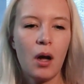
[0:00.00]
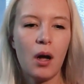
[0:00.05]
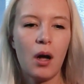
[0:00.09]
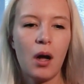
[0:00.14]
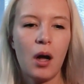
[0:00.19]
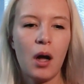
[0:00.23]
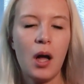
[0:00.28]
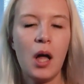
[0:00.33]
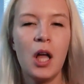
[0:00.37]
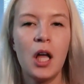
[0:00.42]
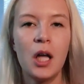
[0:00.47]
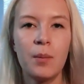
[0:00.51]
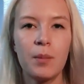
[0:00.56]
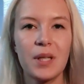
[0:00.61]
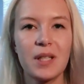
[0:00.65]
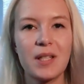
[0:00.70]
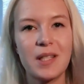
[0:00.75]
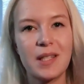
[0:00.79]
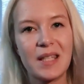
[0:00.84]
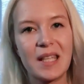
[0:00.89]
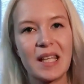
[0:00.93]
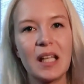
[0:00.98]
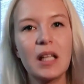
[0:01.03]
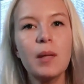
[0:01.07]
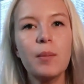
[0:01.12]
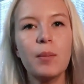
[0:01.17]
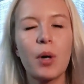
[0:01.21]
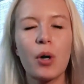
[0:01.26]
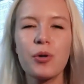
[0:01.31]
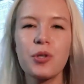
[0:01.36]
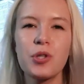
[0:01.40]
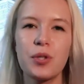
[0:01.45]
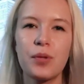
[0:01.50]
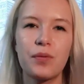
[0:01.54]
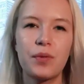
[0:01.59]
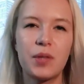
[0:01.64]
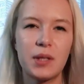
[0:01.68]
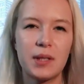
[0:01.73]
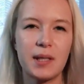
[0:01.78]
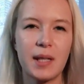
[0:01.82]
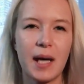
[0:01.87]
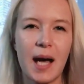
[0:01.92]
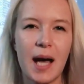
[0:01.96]
But still, most of
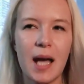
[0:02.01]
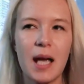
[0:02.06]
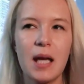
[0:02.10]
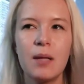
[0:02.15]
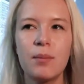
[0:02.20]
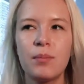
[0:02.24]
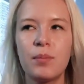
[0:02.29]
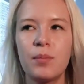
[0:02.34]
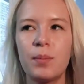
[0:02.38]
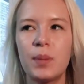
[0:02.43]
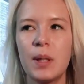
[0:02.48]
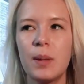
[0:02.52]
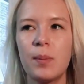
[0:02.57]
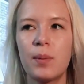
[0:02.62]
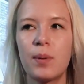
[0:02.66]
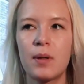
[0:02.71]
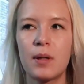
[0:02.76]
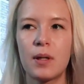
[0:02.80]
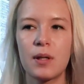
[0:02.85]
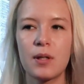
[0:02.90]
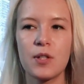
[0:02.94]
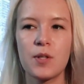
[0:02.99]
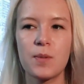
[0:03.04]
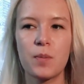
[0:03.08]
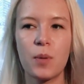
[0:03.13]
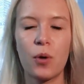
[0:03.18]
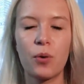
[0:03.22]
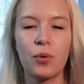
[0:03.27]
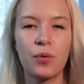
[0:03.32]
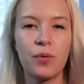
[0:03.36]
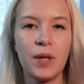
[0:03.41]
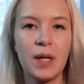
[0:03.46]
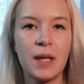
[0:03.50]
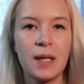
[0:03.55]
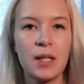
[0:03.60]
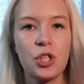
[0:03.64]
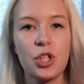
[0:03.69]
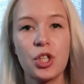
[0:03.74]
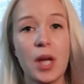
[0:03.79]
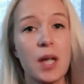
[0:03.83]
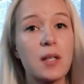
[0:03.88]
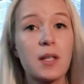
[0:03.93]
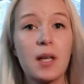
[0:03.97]
the time, people spoke
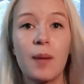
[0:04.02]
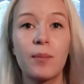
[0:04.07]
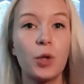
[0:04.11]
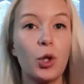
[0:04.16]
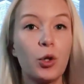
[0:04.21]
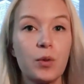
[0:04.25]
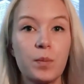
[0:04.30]
Finnish, and I'm